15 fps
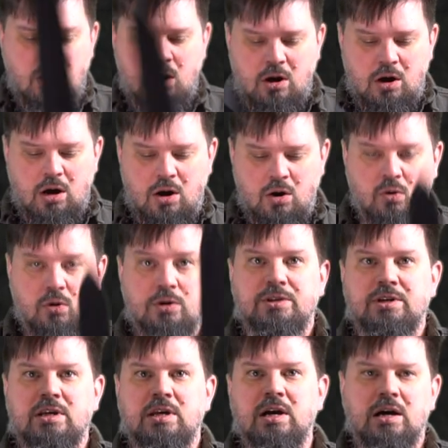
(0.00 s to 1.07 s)
or
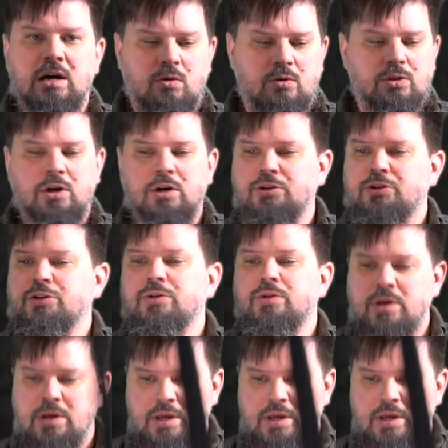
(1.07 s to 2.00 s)
the Honshu.